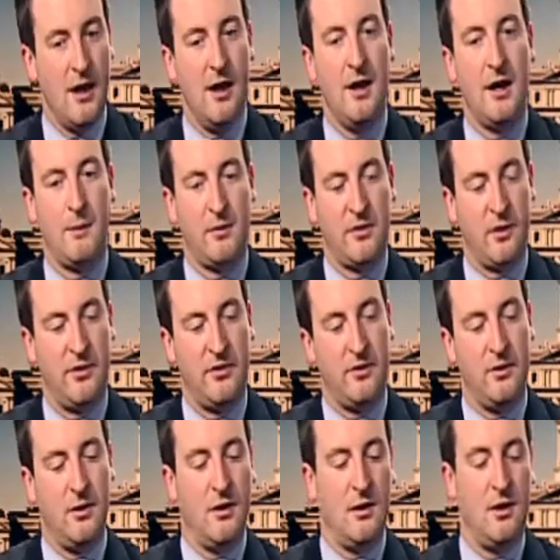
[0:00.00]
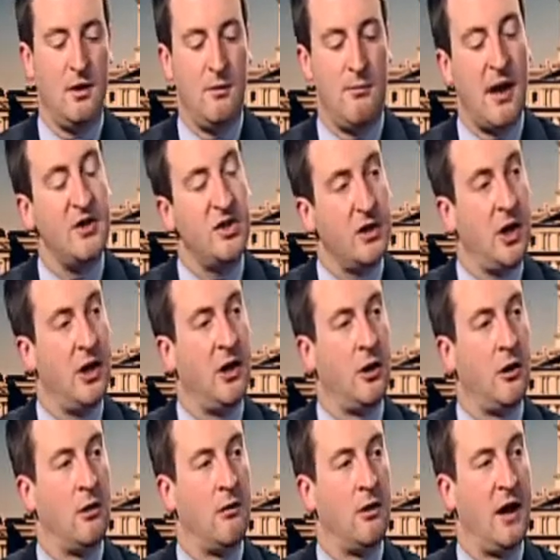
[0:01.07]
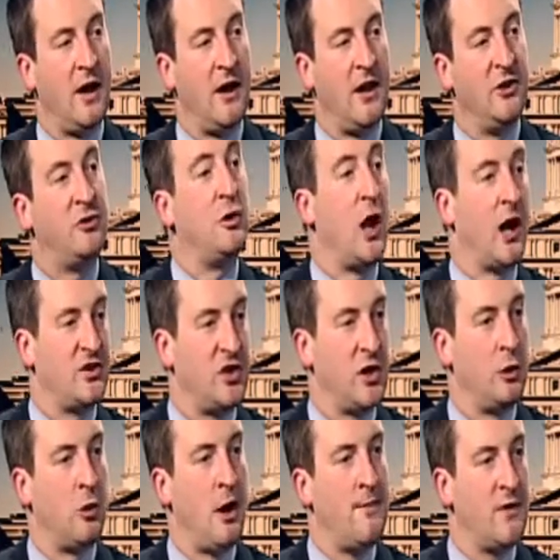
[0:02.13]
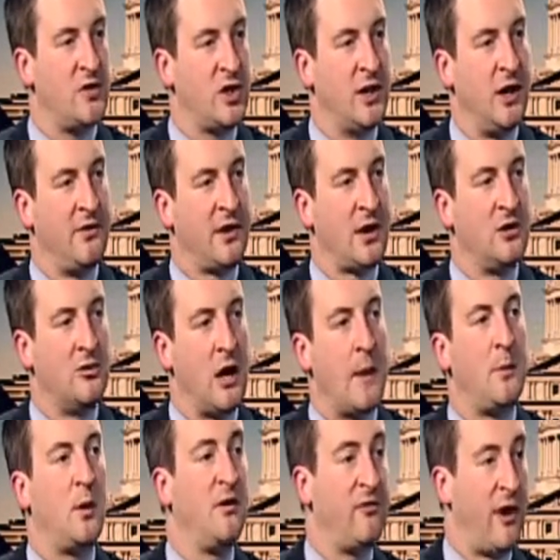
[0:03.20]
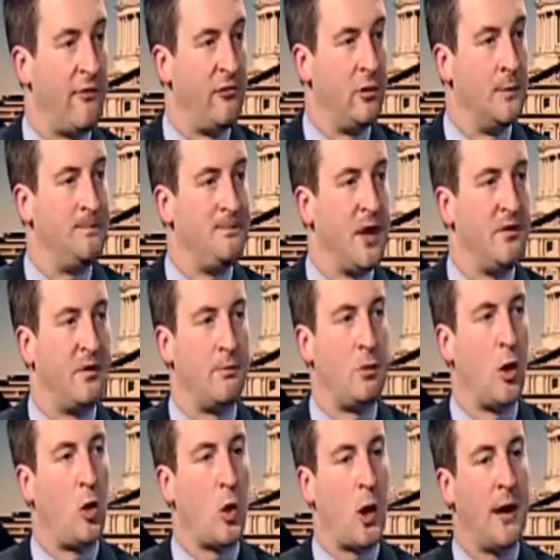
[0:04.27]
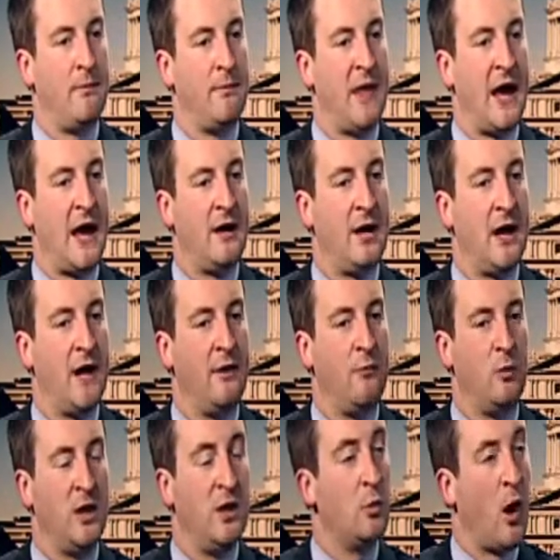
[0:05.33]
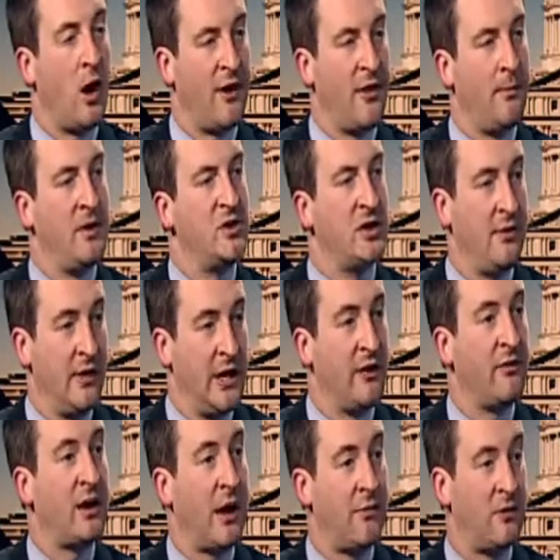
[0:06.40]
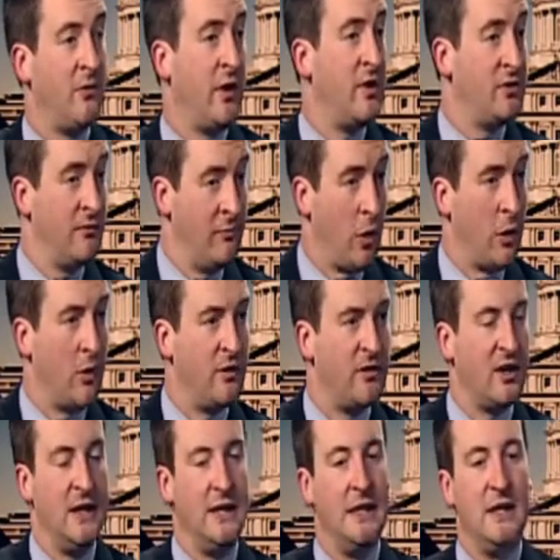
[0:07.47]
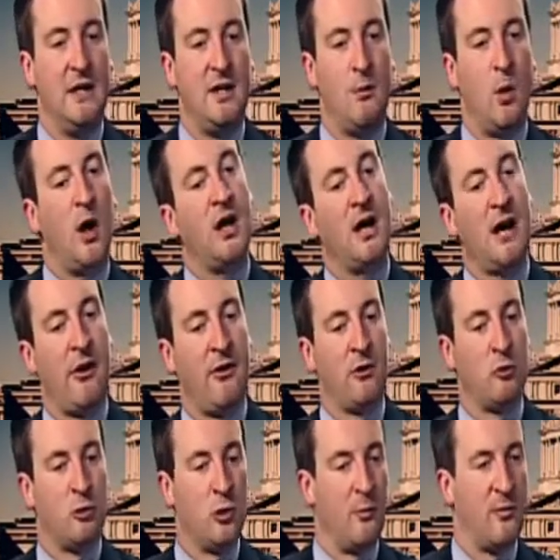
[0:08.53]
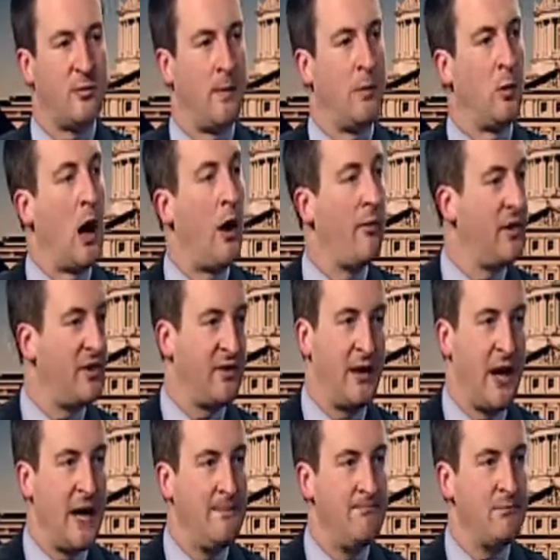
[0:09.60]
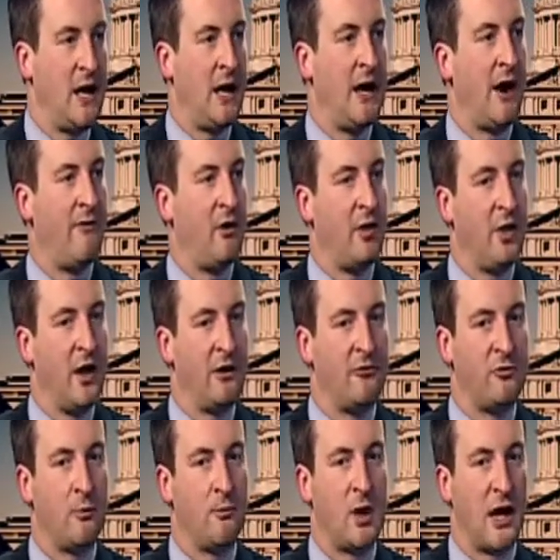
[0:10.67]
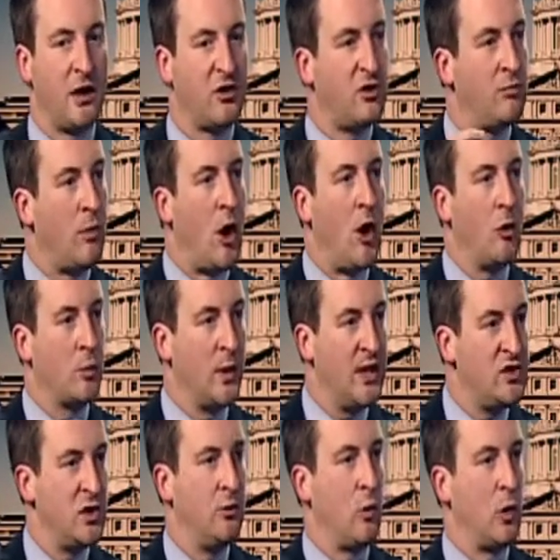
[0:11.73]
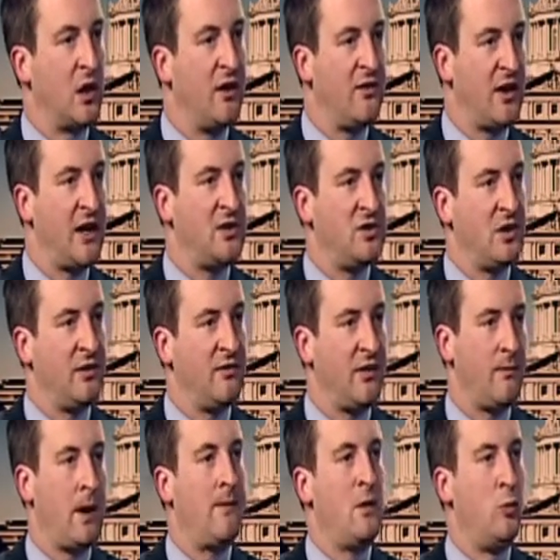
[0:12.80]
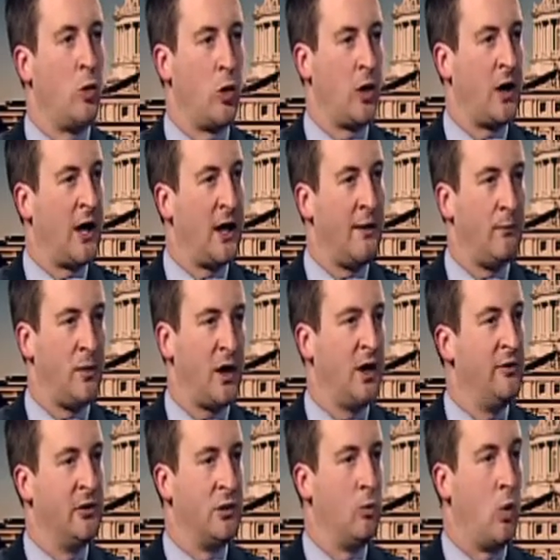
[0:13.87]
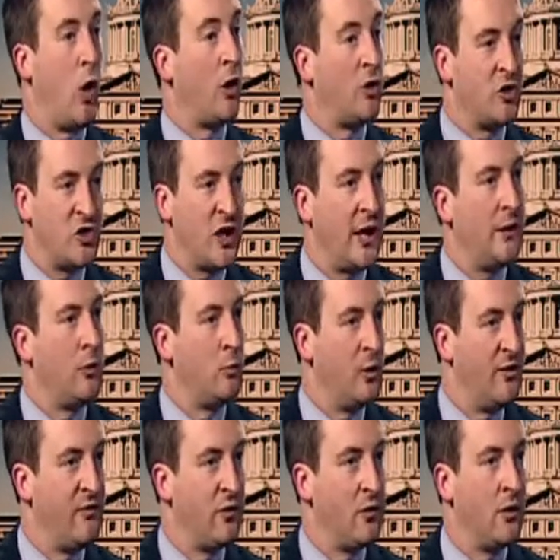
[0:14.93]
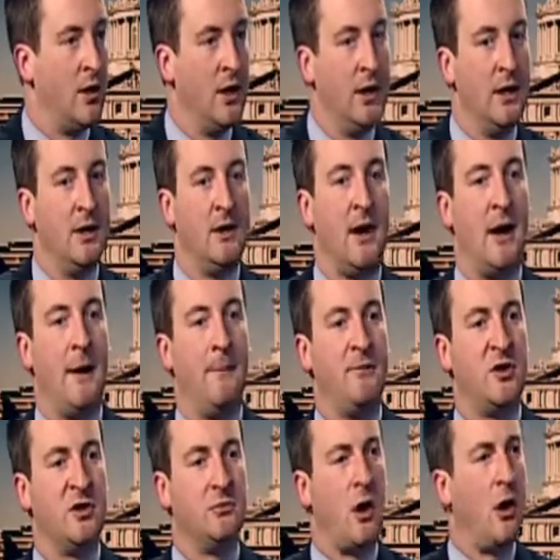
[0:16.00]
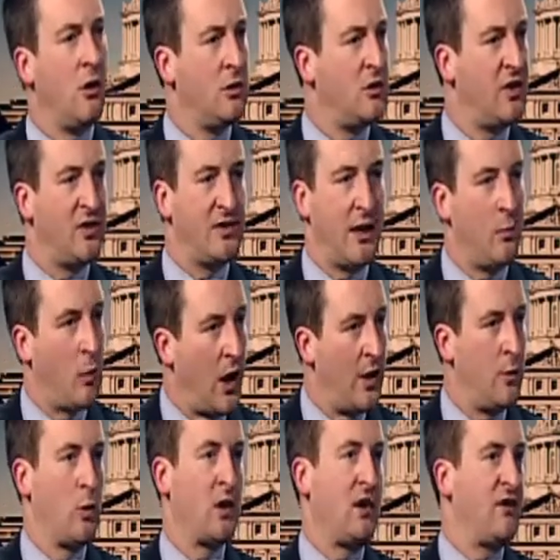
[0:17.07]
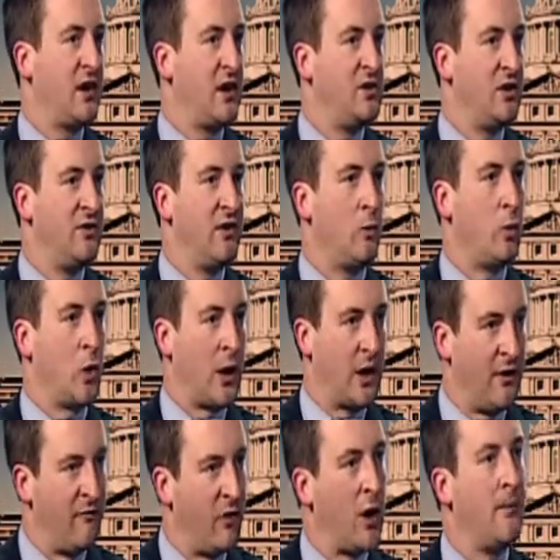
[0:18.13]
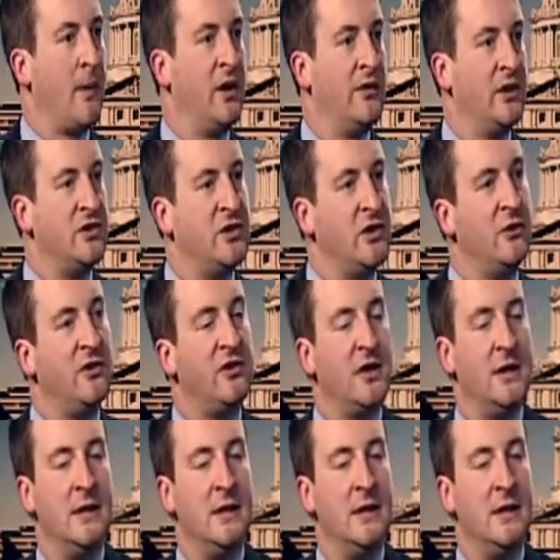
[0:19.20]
Yep, so as you mentioned in your introduction, Great Michigan is a collaborative effort. It's a program that we run at the Michigan League of Conservation Voters to bring together groups from around the state, everything from kind of small regional organizations that maybe work on a particular watershed or river, to large statewide organizations that work on environmental issues,